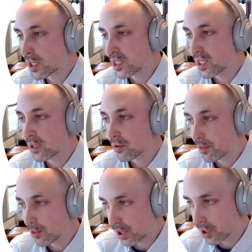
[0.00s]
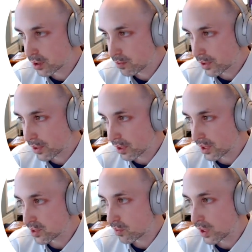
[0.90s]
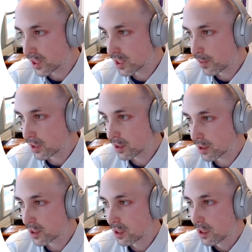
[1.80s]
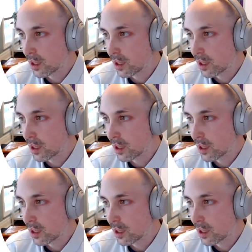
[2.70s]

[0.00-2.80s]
Cassandra projection with at least one semantics.